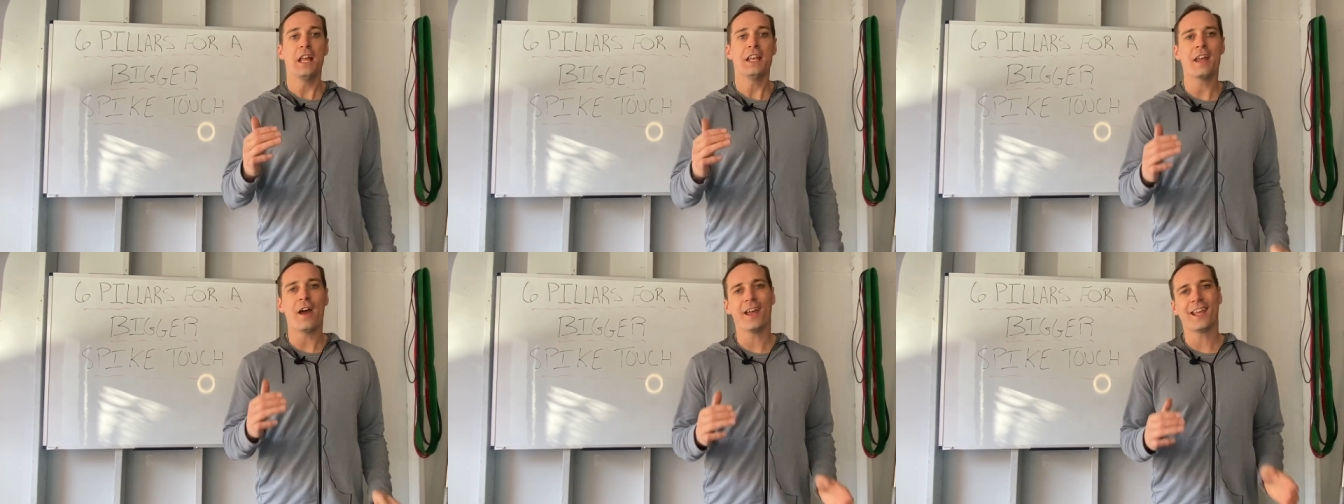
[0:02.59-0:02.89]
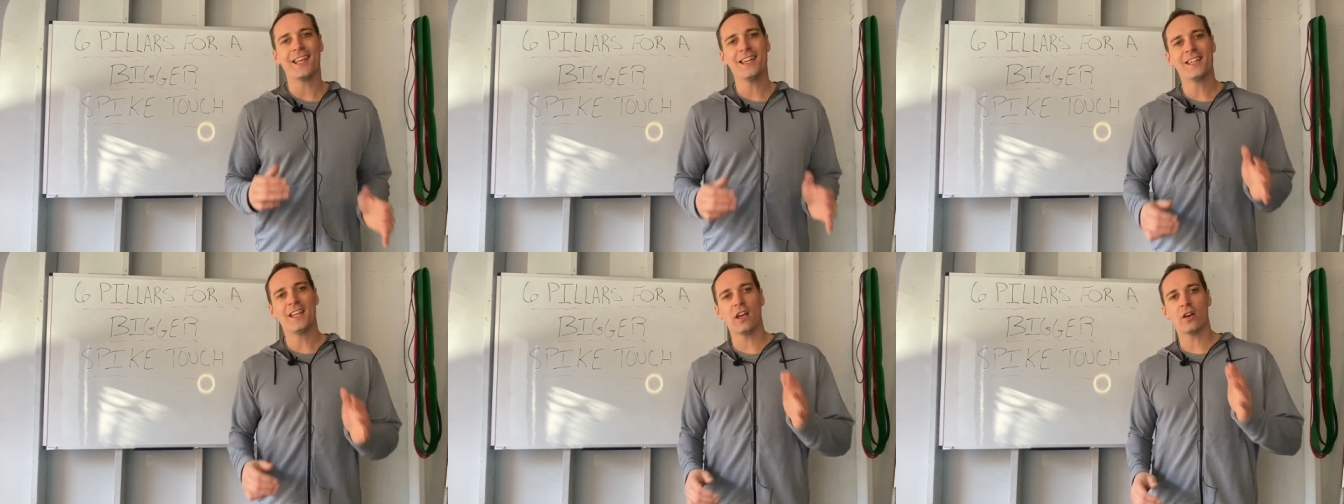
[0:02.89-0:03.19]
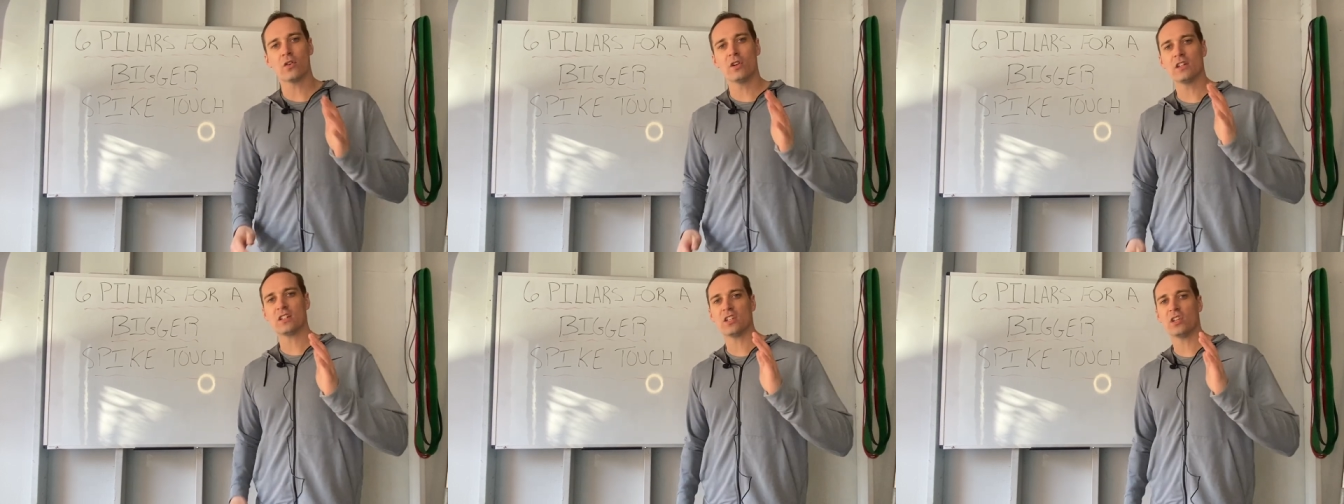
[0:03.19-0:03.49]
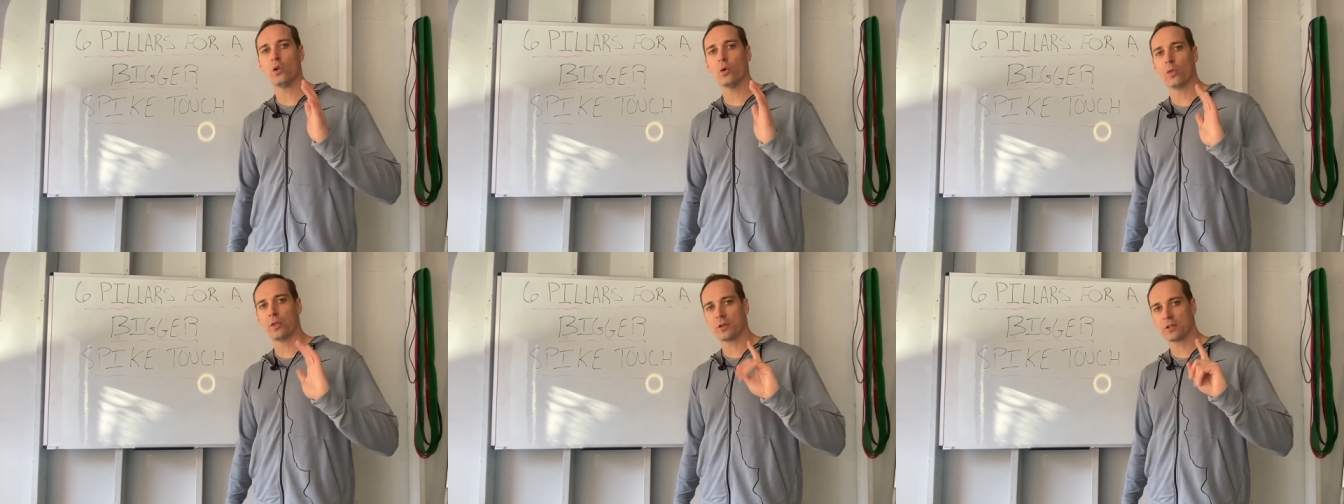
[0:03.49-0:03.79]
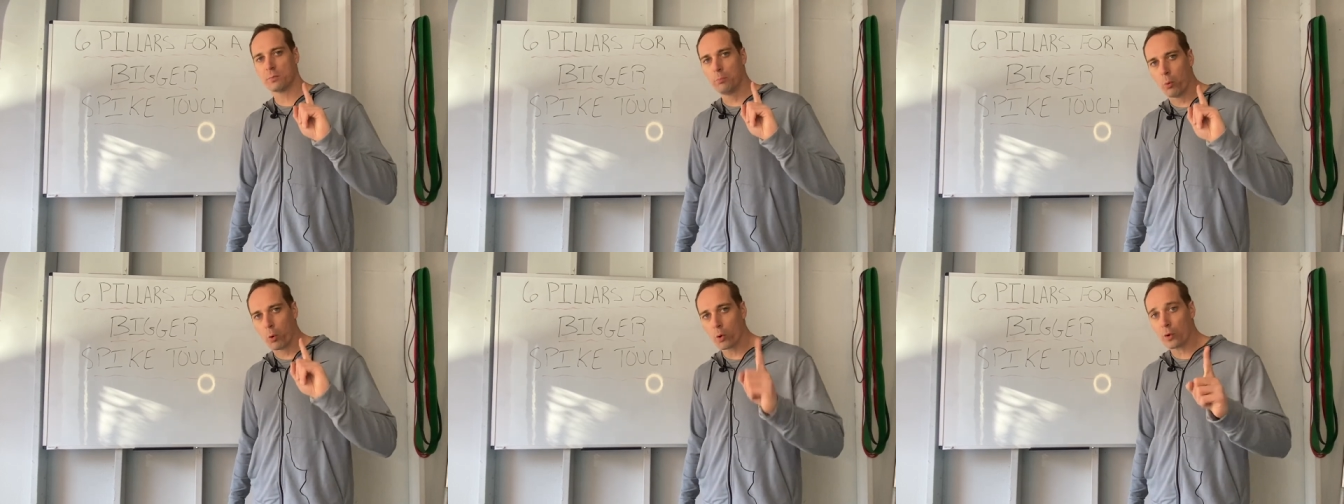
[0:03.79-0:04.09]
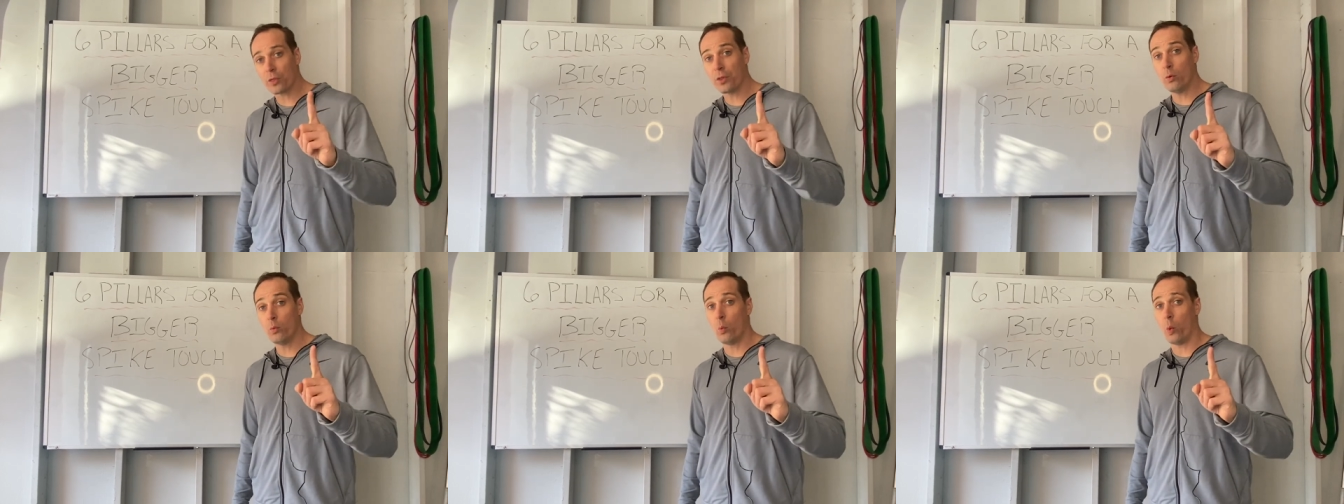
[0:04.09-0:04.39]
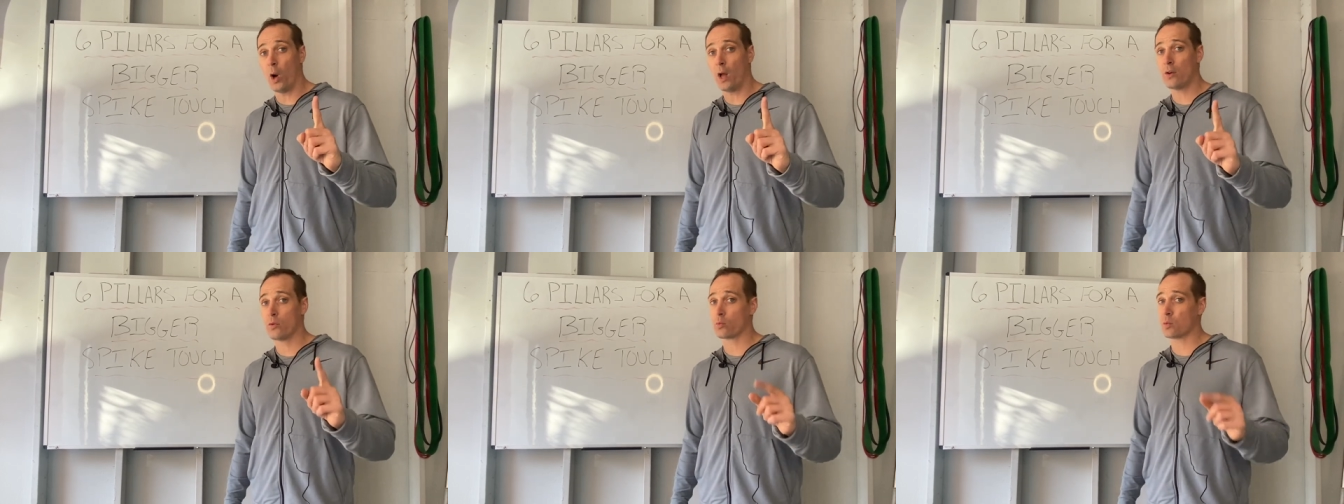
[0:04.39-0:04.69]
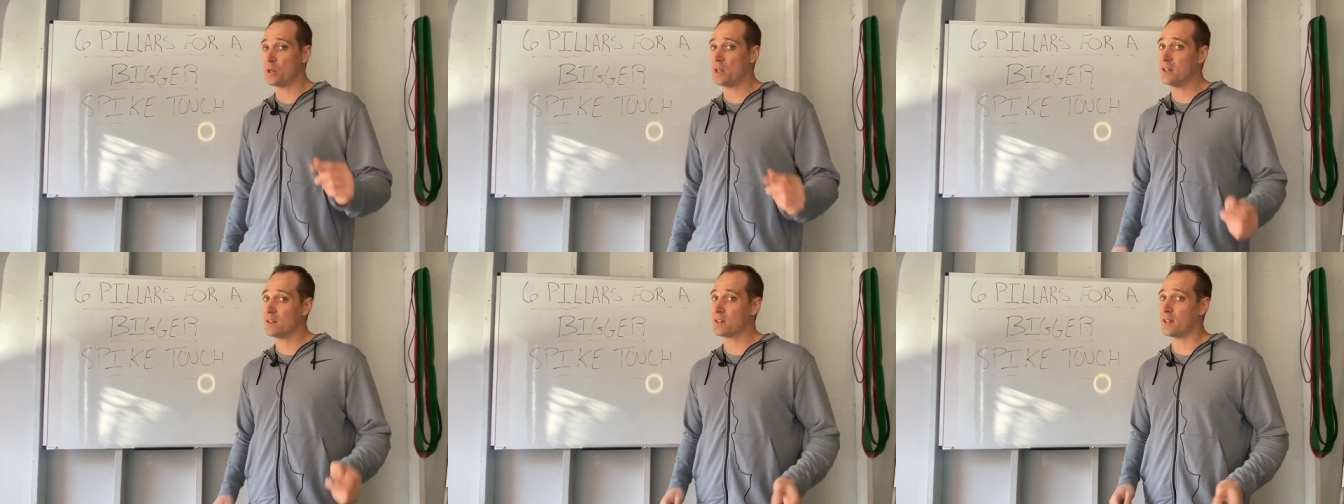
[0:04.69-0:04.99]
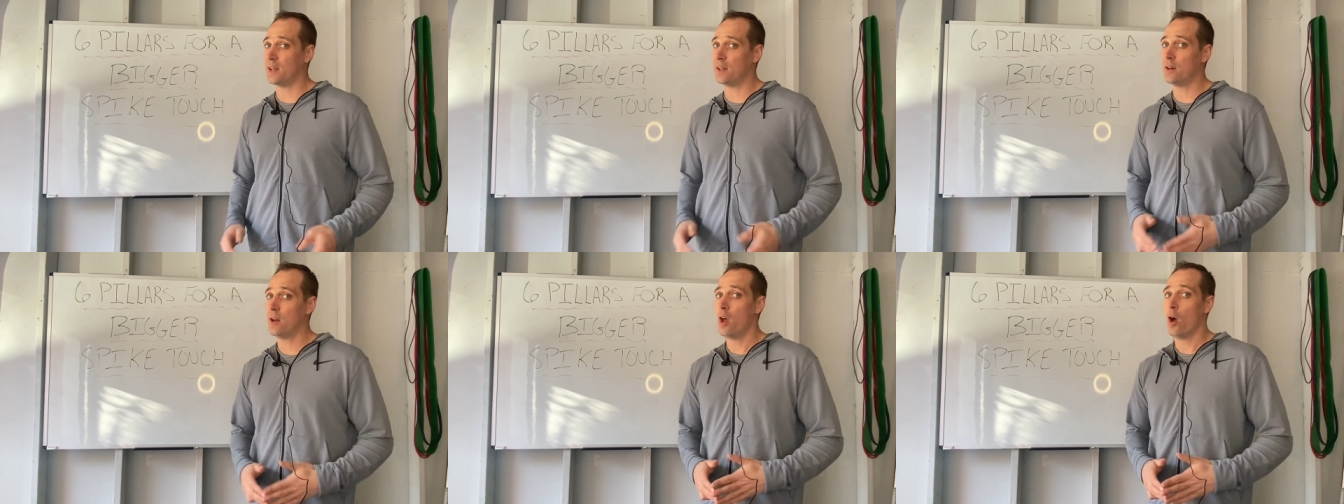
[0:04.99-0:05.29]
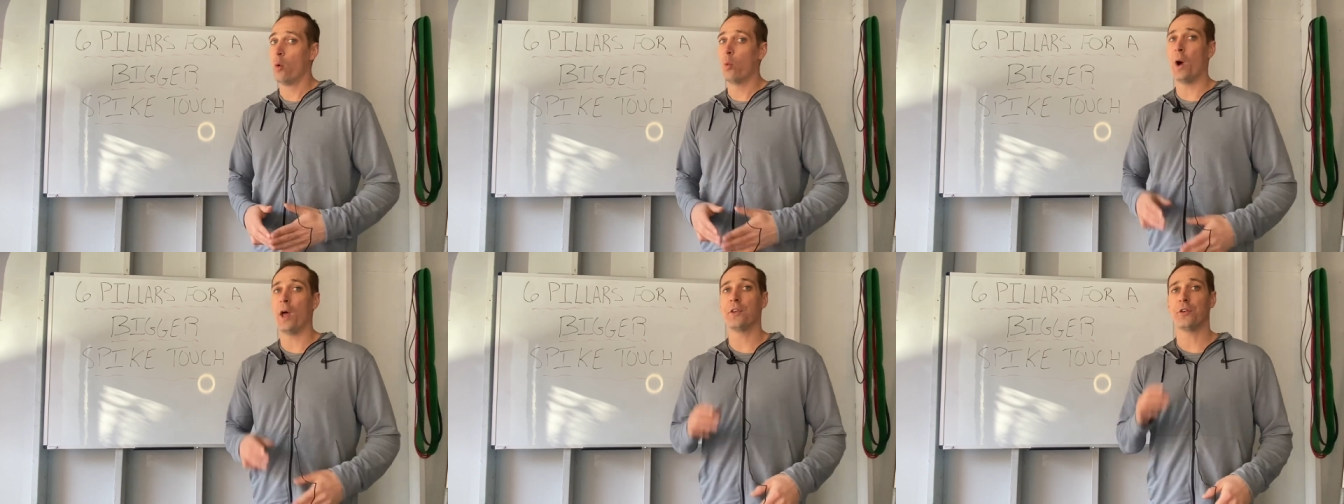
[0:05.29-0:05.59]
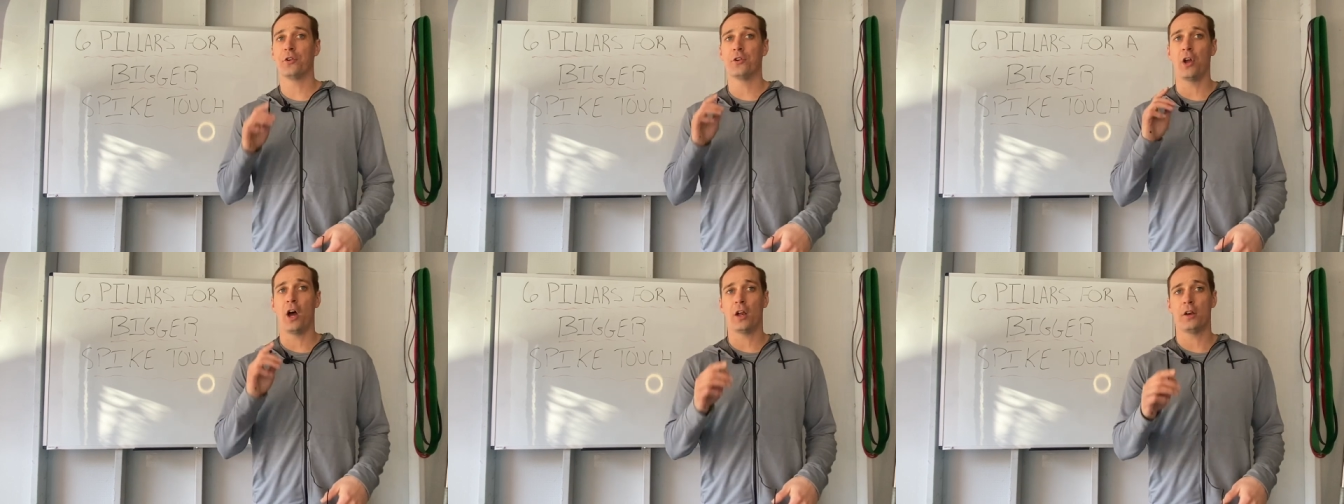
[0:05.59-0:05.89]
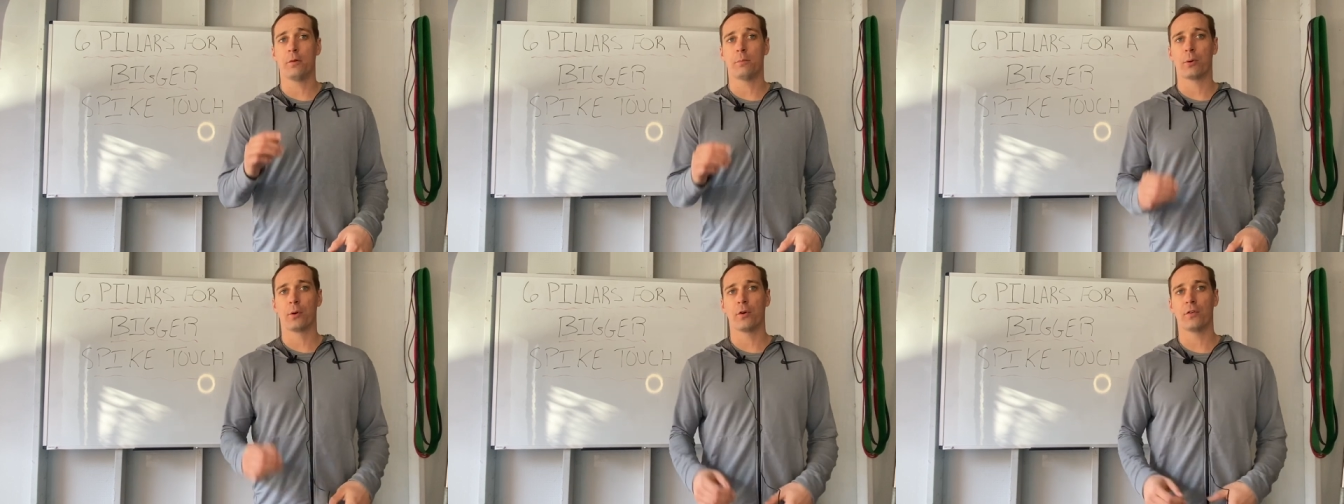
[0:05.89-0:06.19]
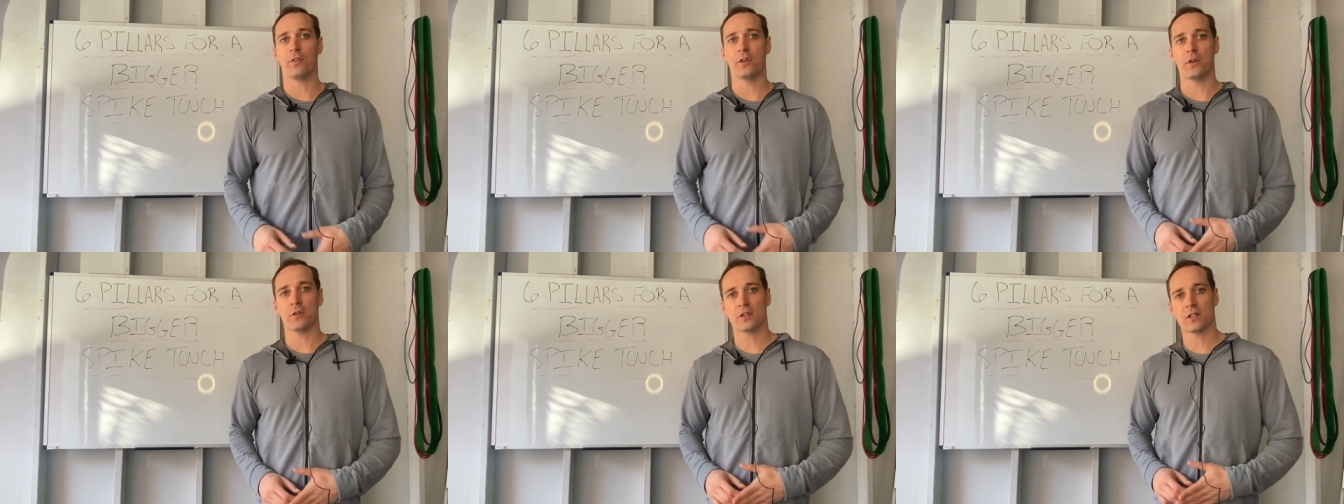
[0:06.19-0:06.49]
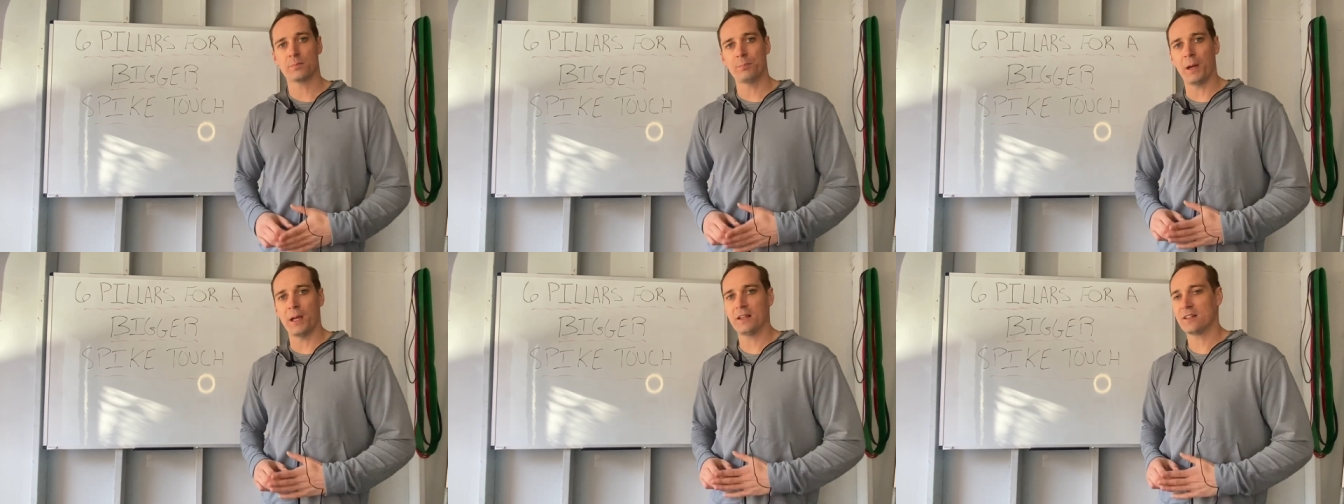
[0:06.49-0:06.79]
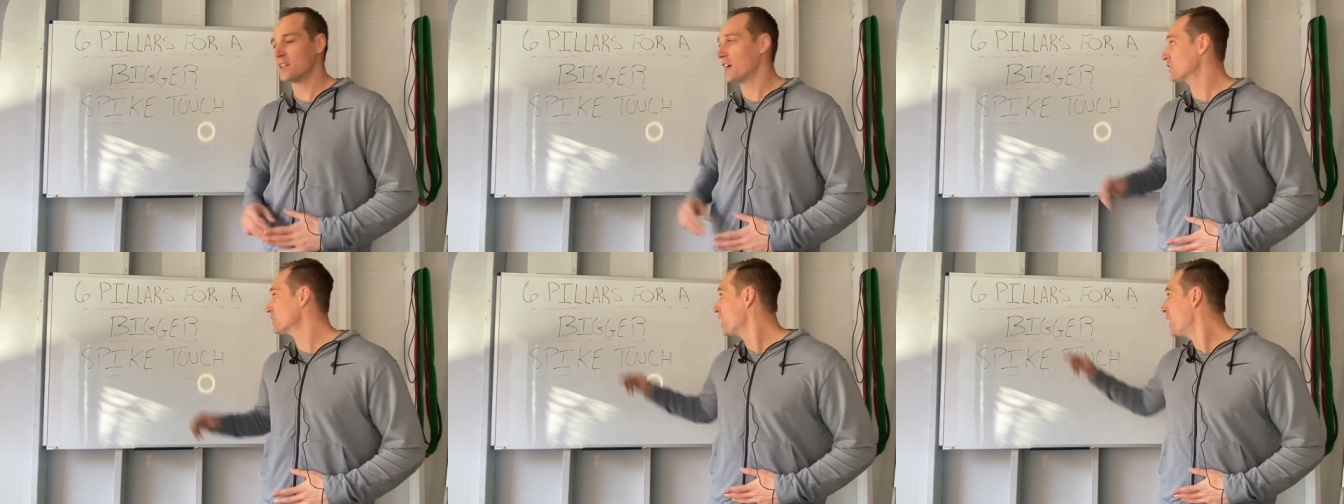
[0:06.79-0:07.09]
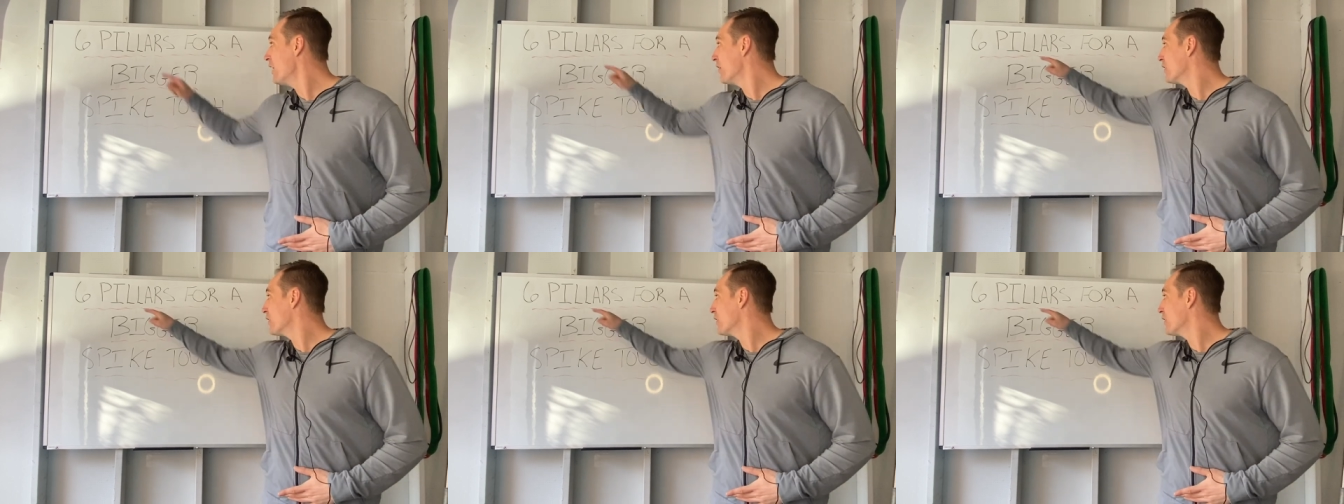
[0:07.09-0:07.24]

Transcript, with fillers: Now, I can guarantee you there's more than one reason why you're not improving your spike touch.